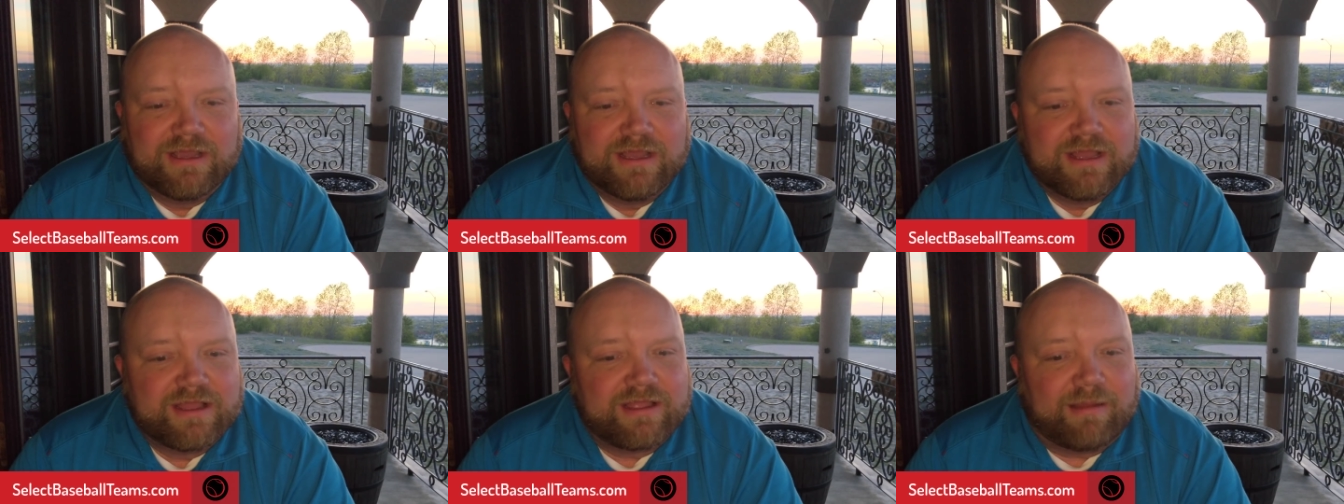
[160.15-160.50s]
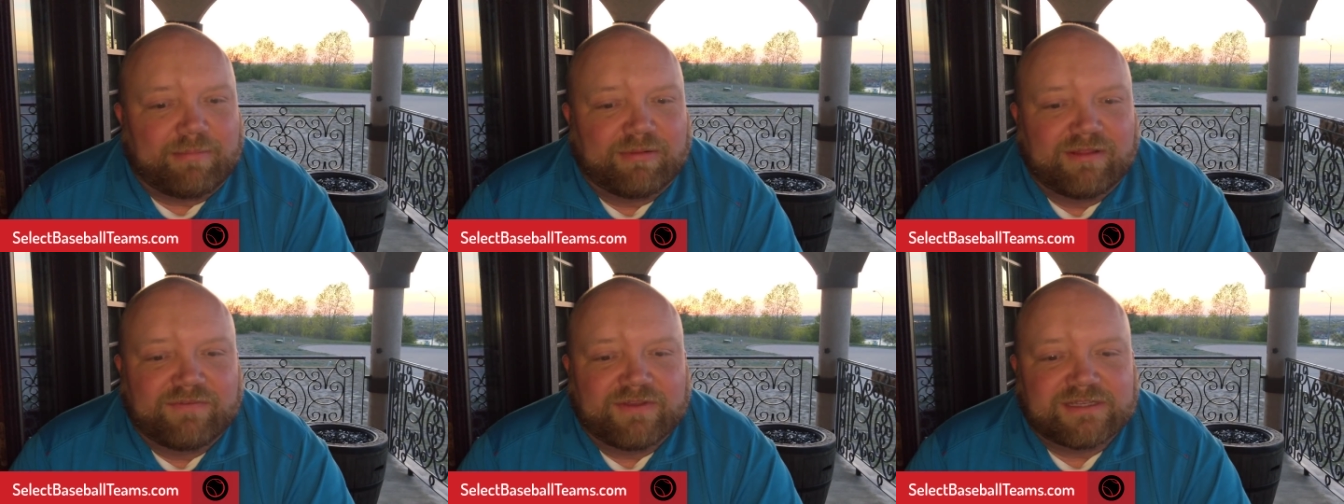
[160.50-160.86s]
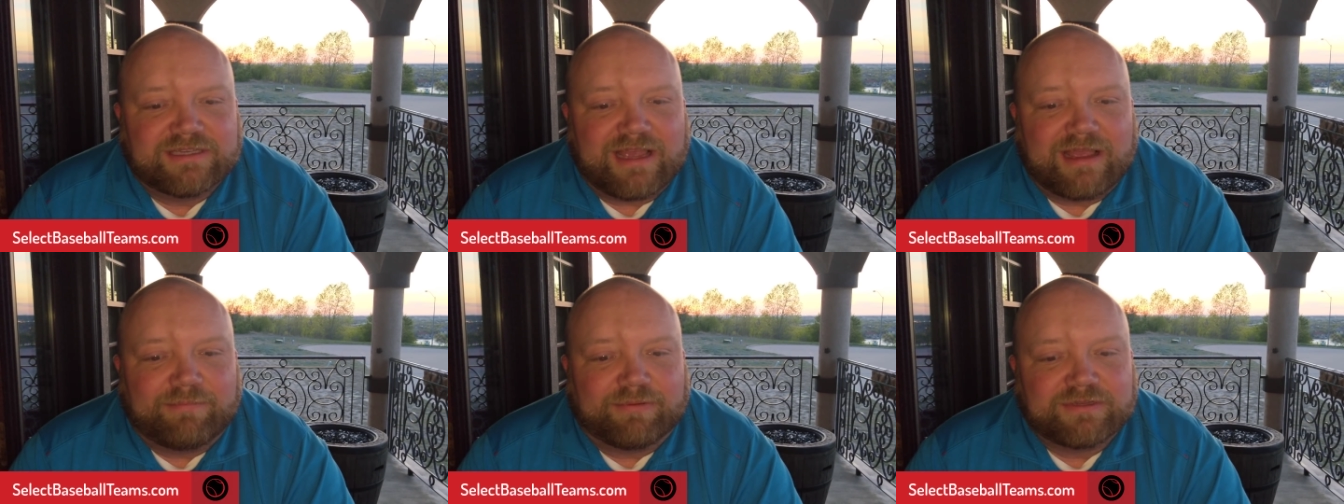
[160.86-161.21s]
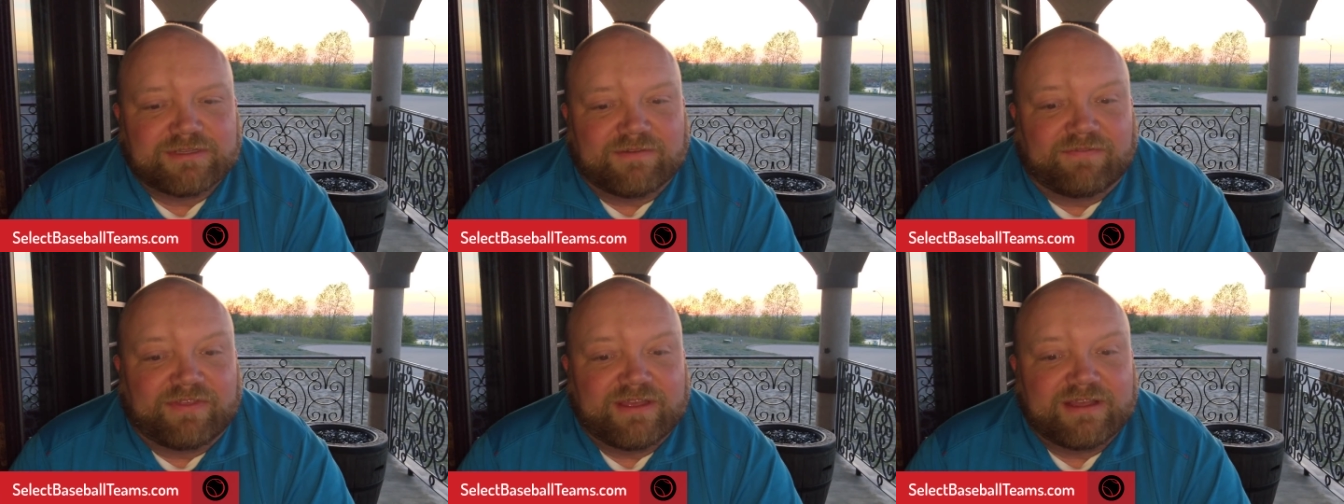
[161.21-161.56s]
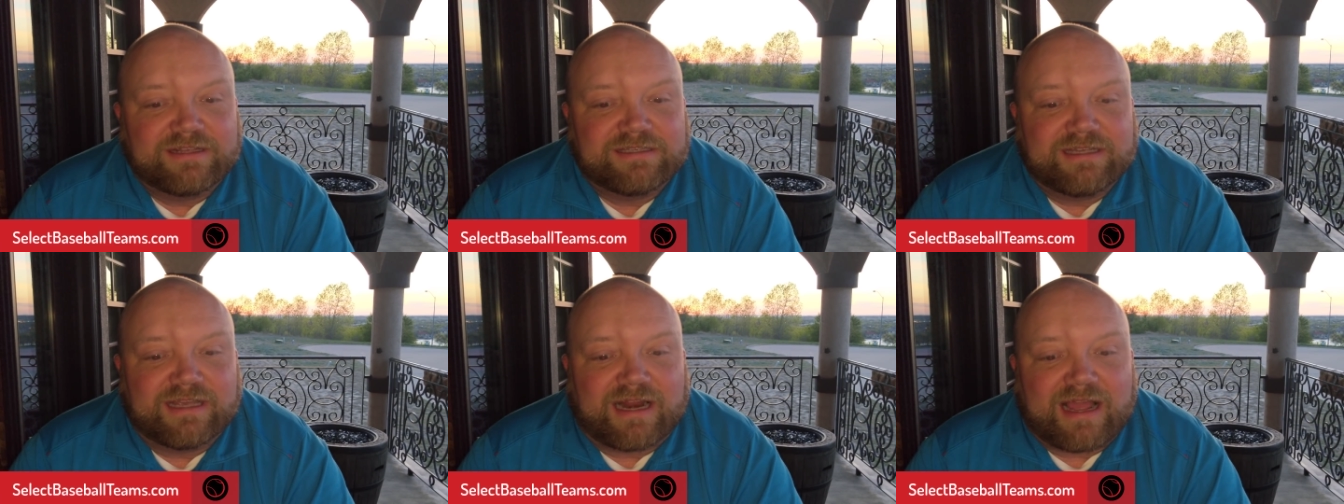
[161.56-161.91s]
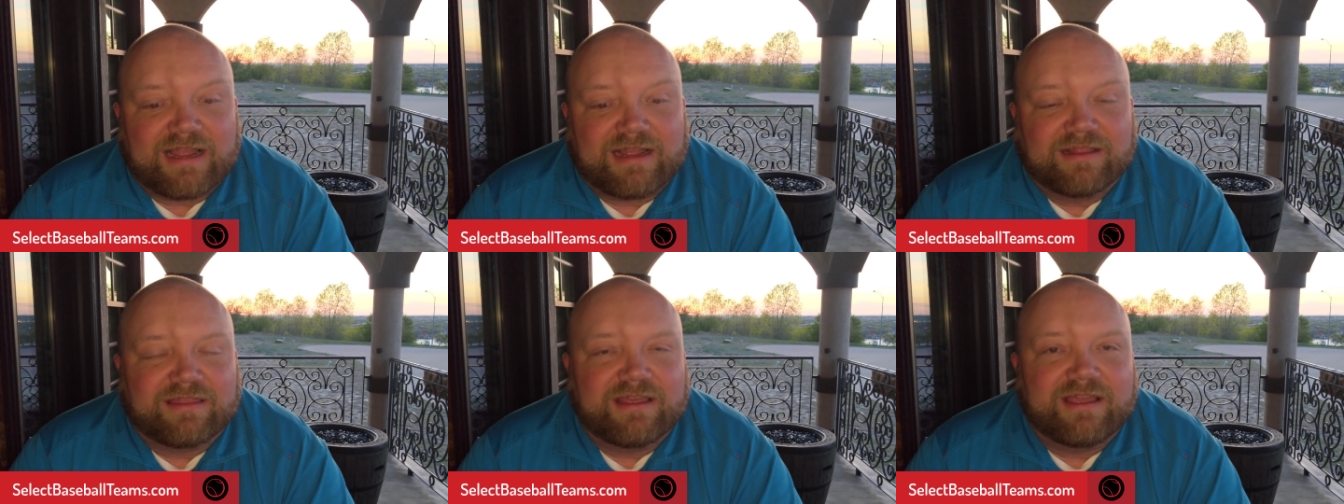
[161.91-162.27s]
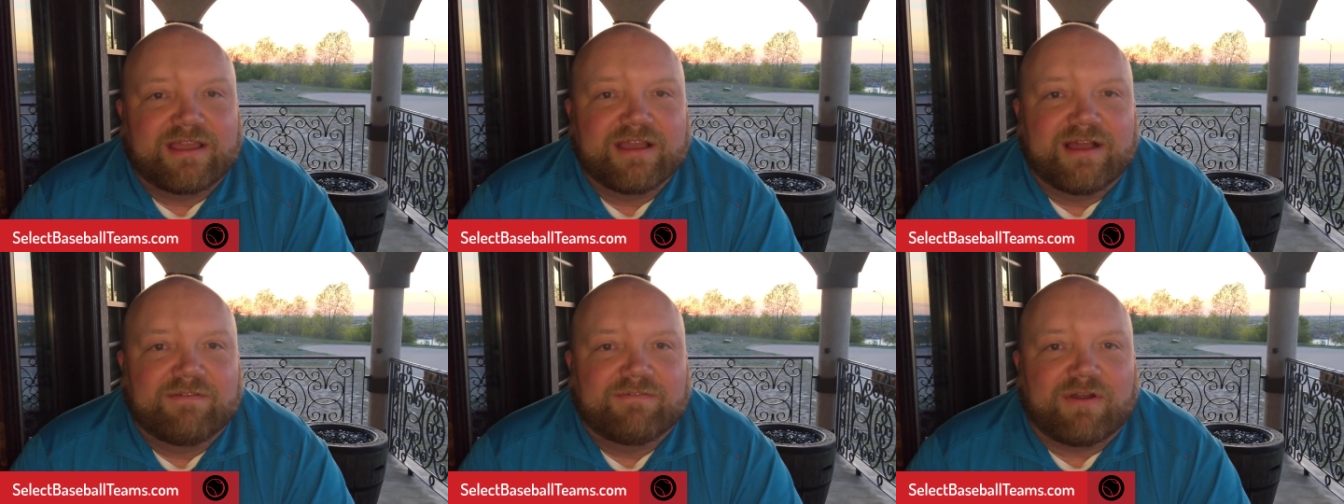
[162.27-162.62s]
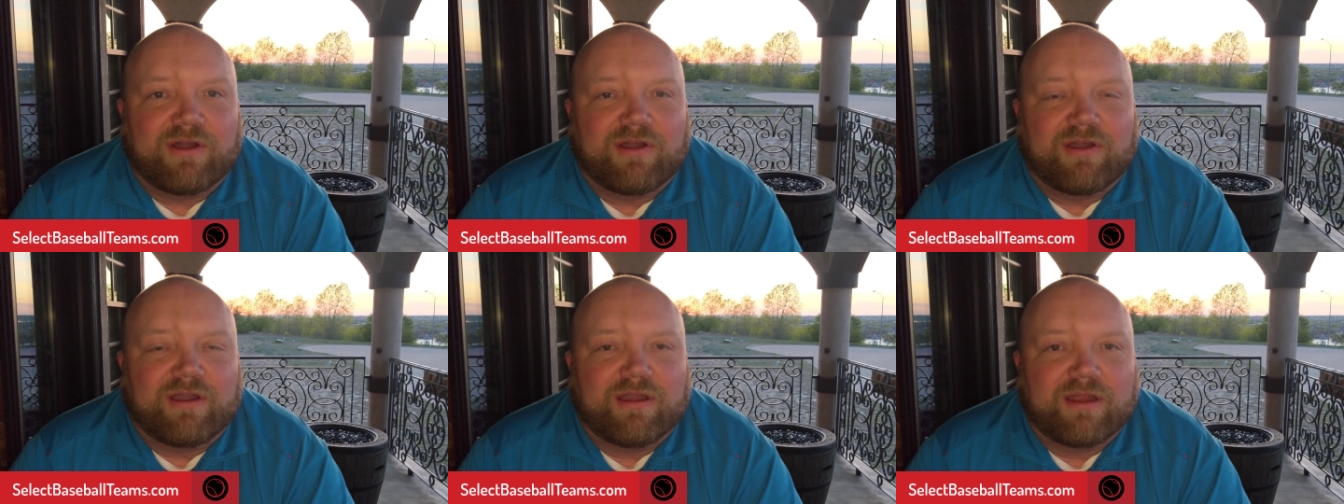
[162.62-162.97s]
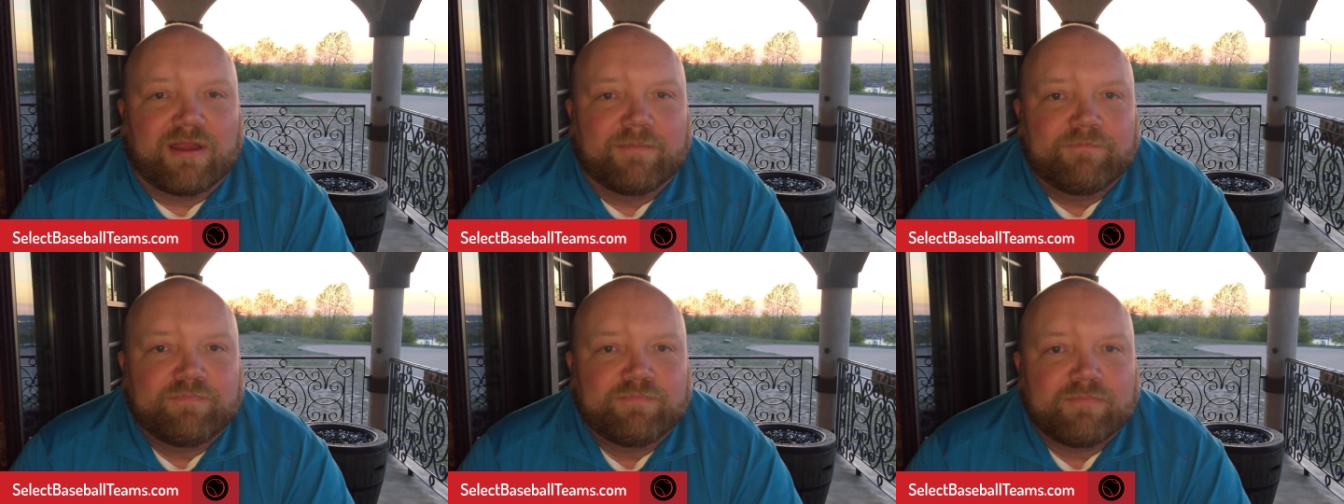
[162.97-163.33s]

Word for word: A couple of examples of things that I can think of are